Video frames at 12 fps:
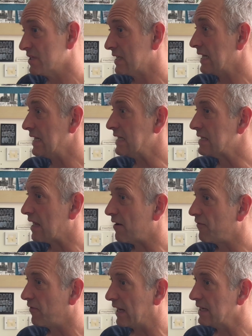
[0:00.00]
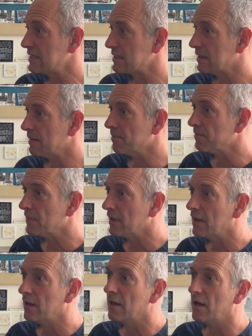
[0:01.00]
they needed that flint.
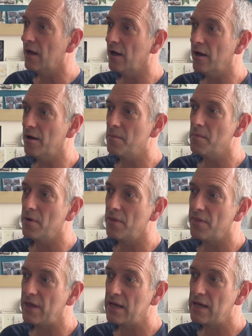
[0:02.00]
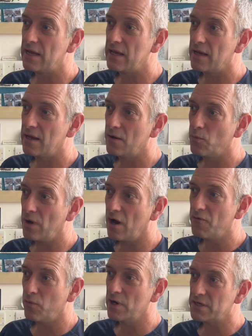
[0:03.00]

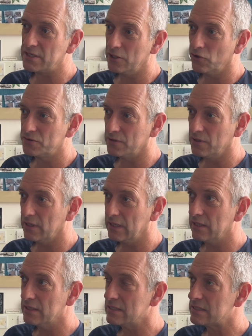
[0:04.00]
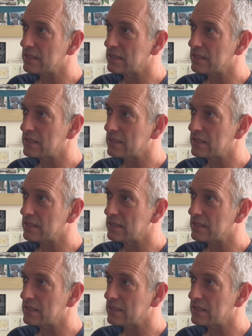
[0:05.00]
I've worked a lot on islands,